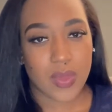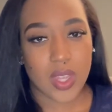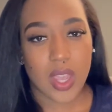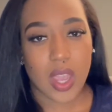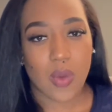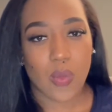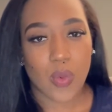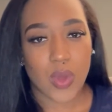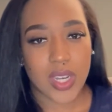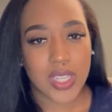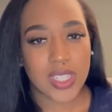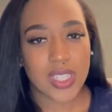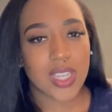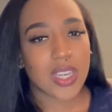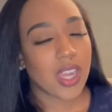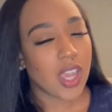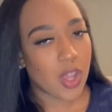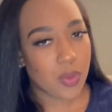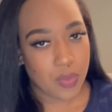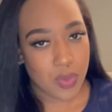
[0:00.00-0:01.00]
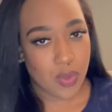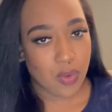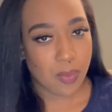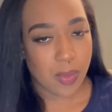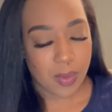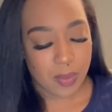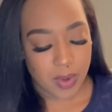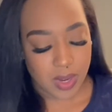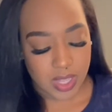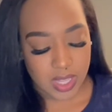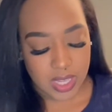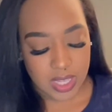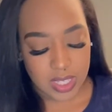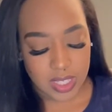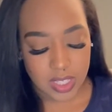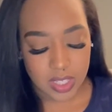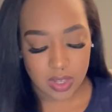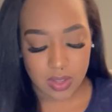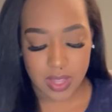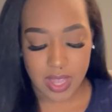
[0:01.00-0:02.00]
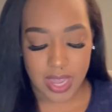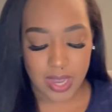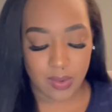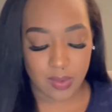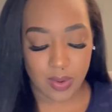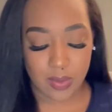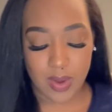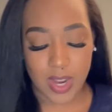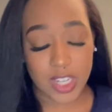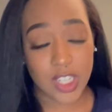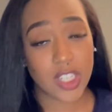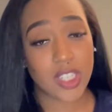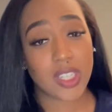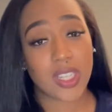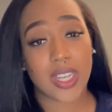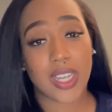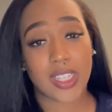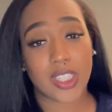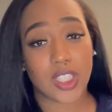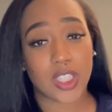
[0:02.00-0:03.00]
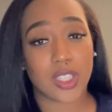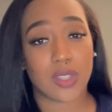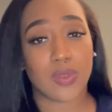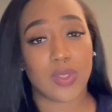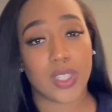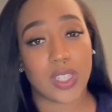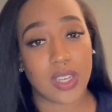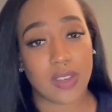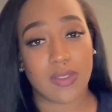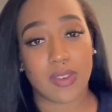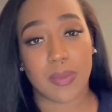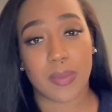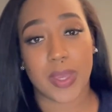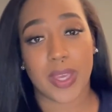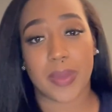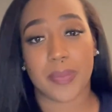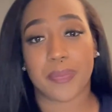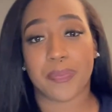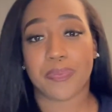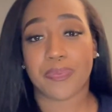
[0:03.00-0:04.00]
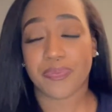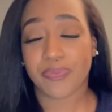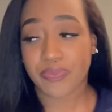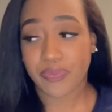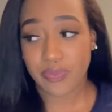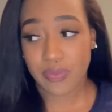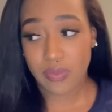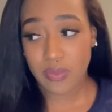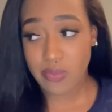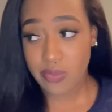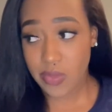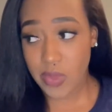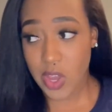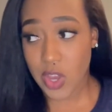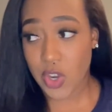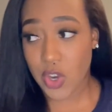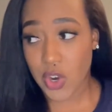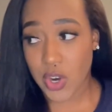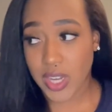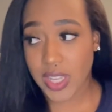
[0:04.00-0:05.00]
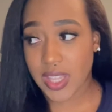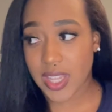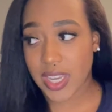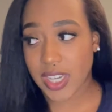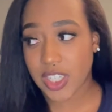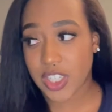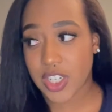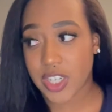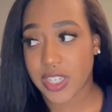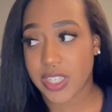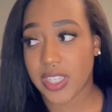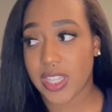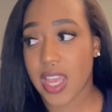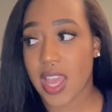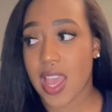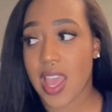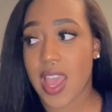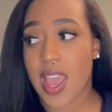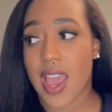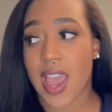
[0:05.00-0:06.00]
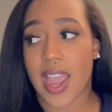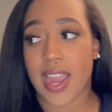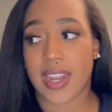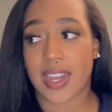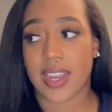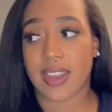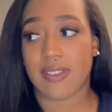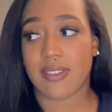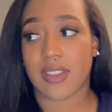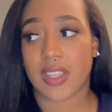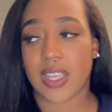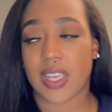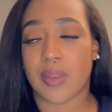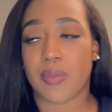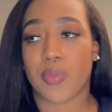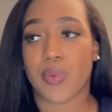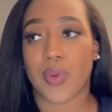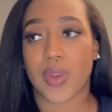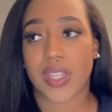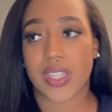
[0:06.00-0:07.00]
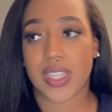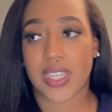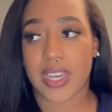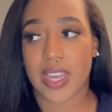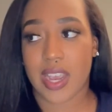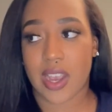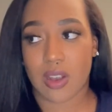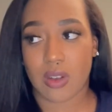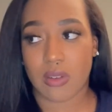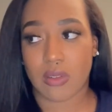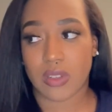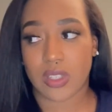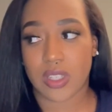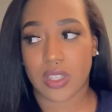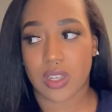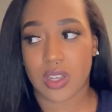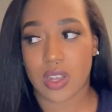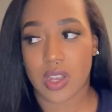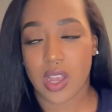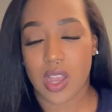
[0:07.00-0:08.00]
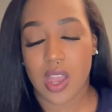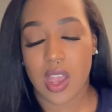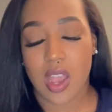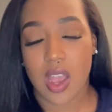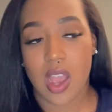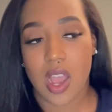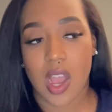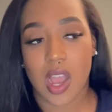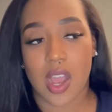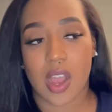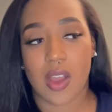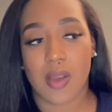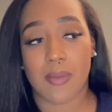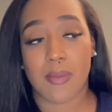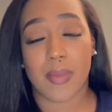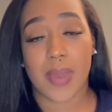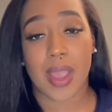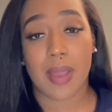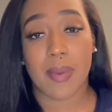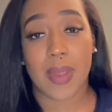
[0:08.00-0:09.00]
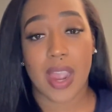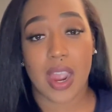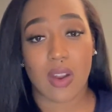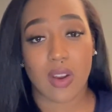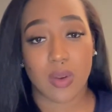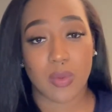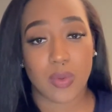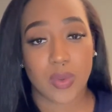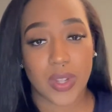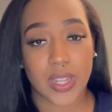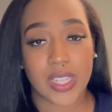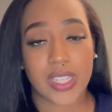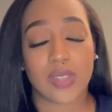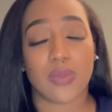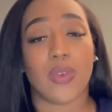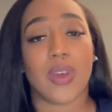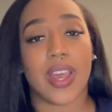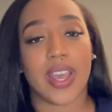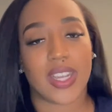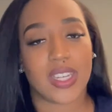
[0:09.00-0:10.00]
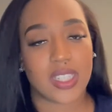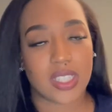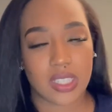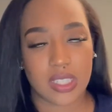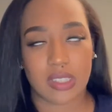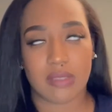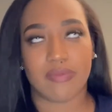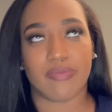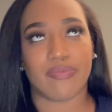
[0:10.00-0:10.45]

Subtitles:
What is going to help you remember this? So like rewatching lectures was good for me. During lectures, I definitely printed out my PowerPoints. Well, actually,